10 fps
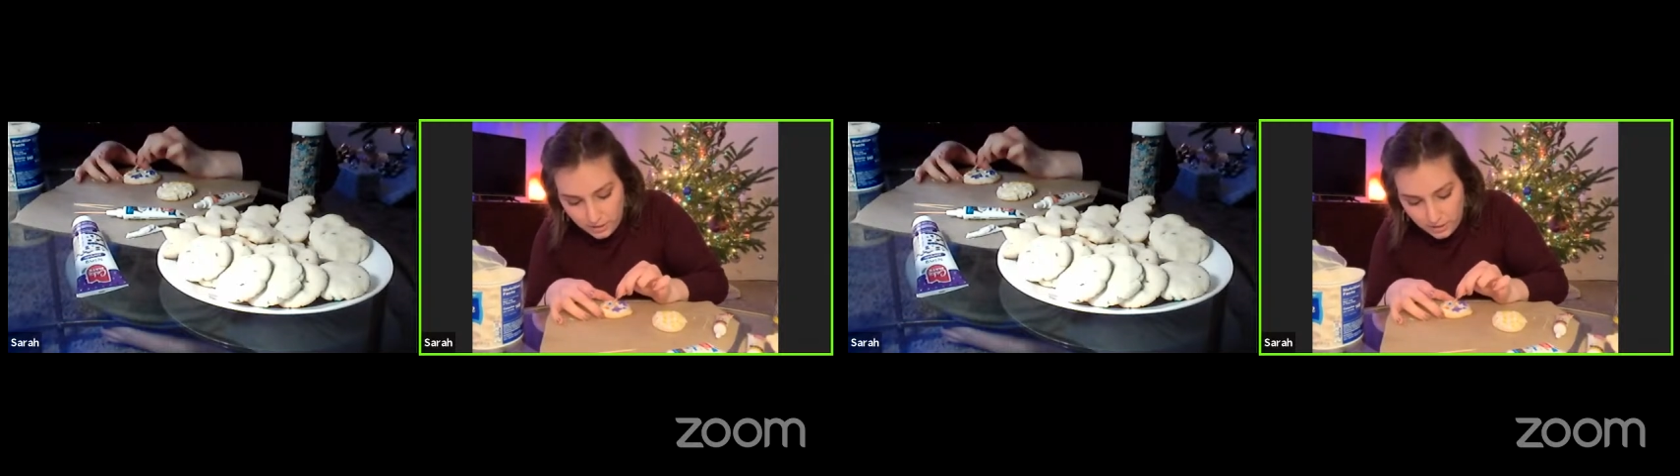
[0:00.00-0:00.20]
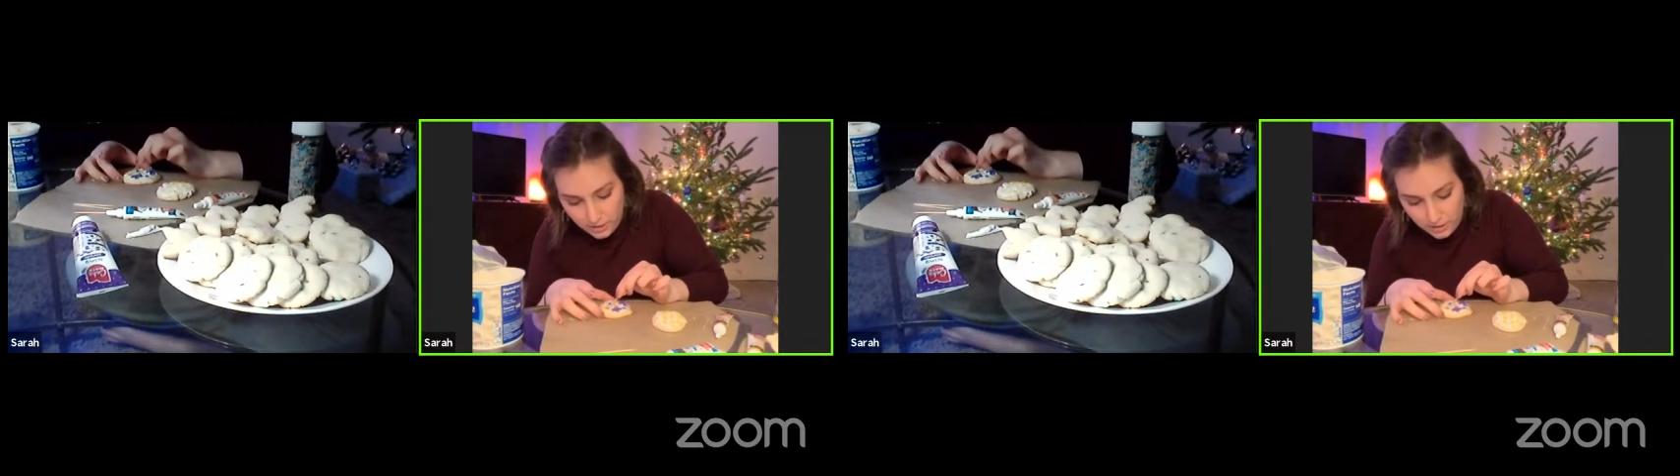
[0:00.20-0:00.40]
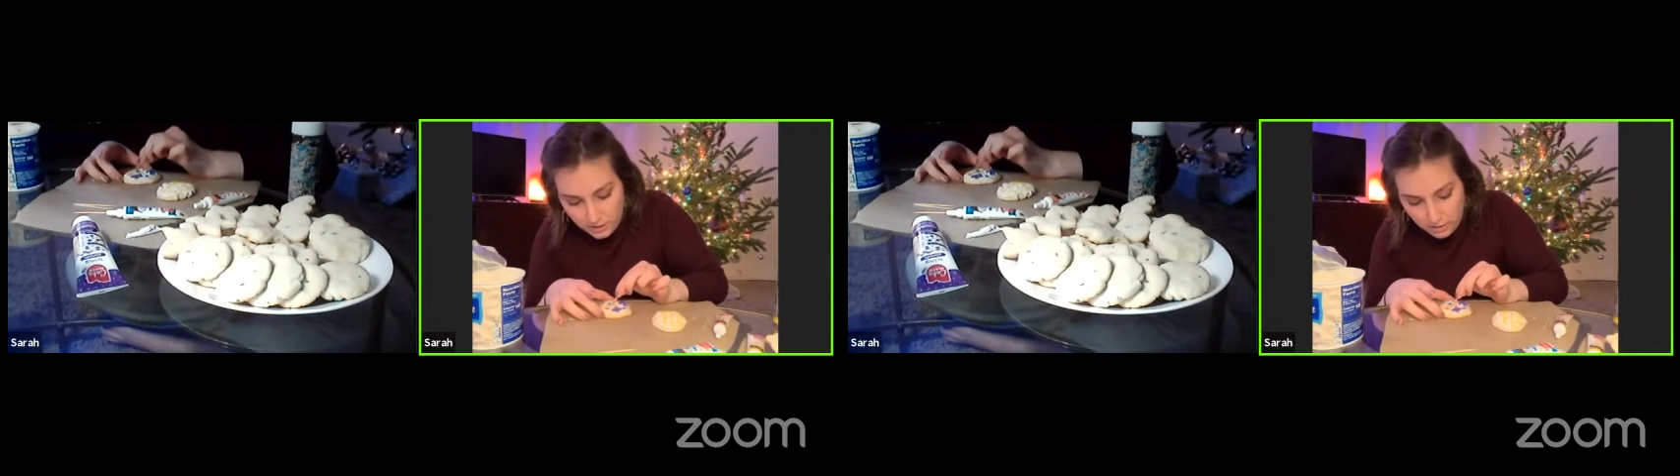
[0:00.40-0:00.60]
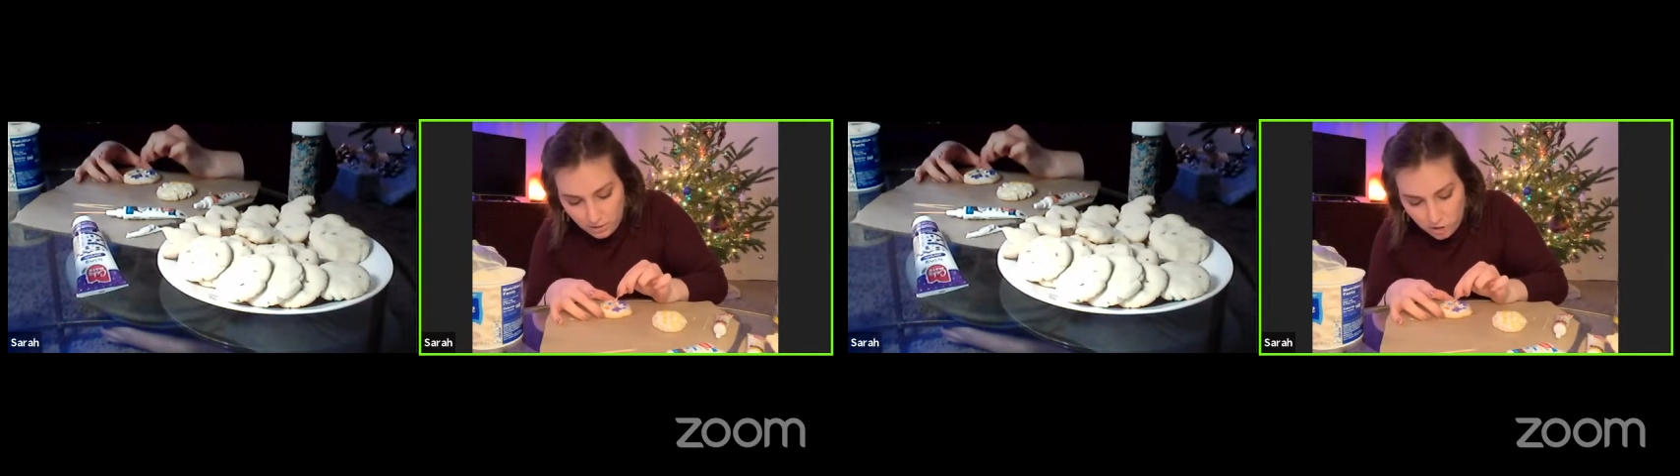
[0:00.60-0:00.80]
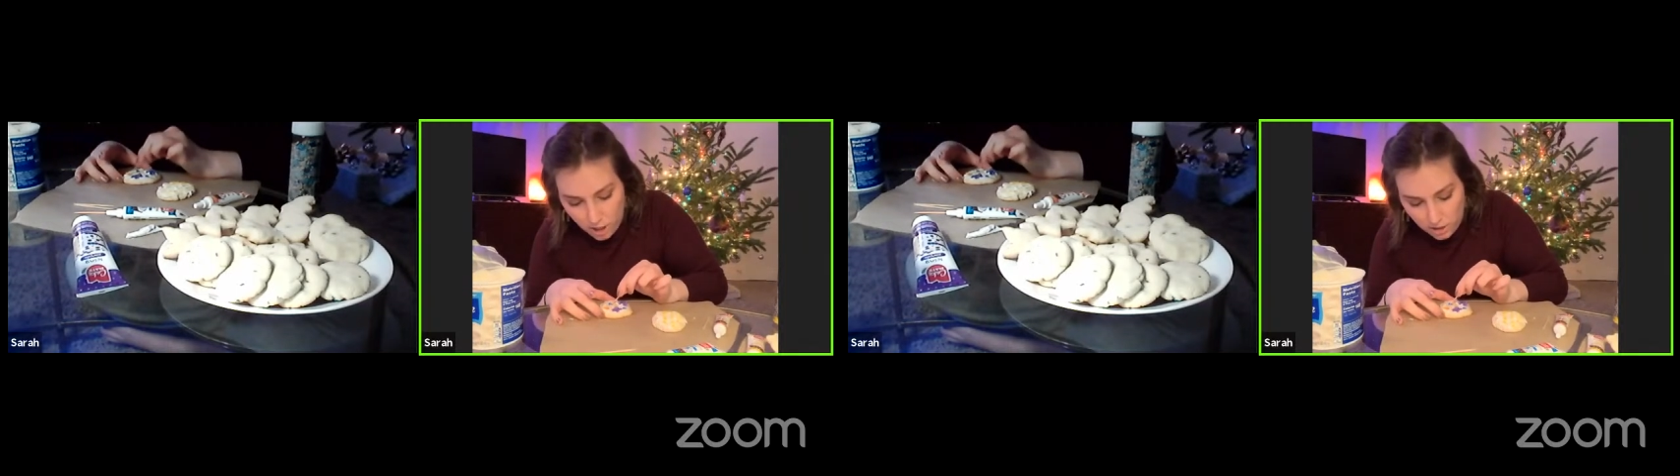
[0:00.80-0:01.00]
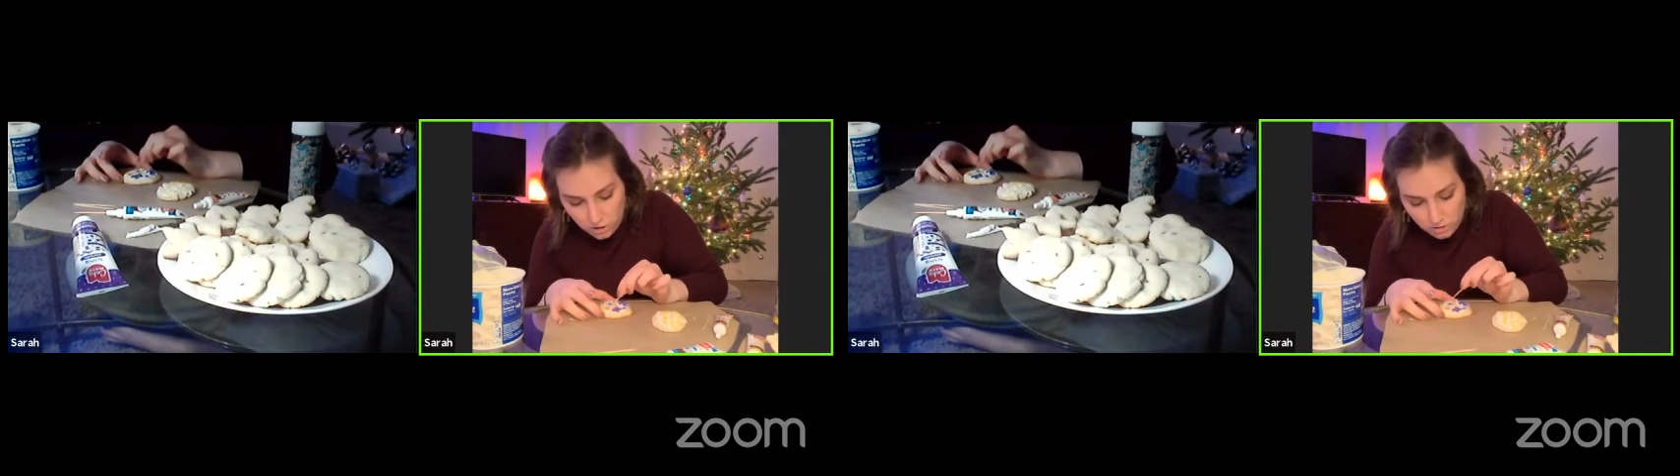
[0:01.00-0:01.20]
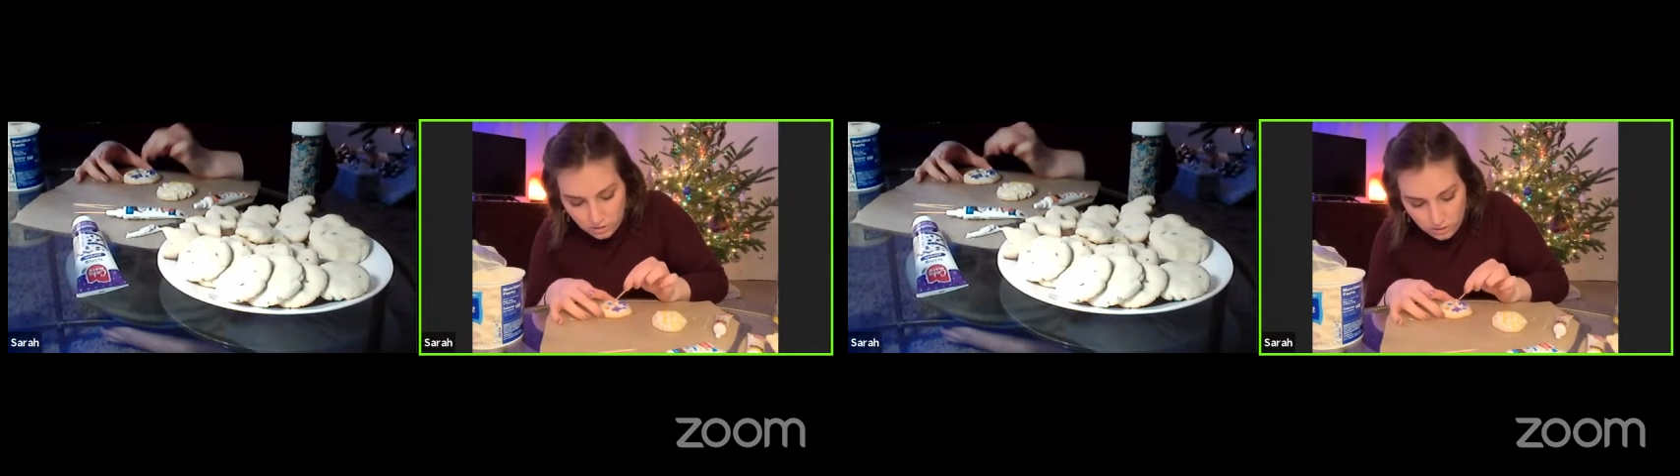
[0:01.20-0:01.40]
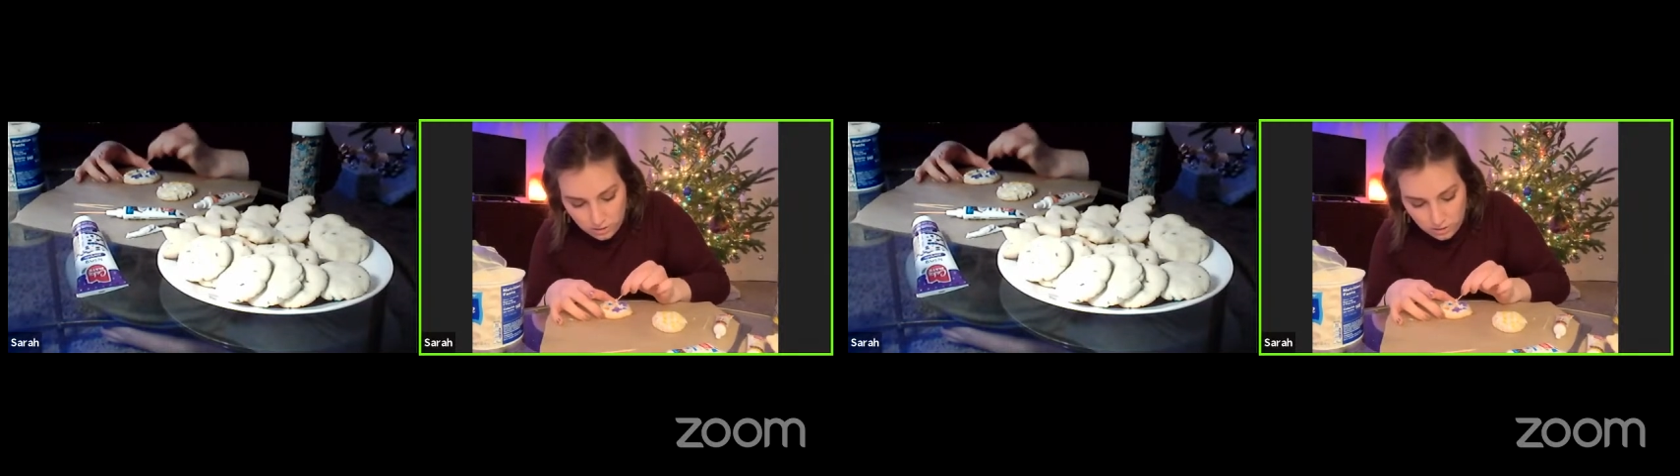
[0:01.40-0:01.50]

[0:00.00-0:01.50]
so don't judge. These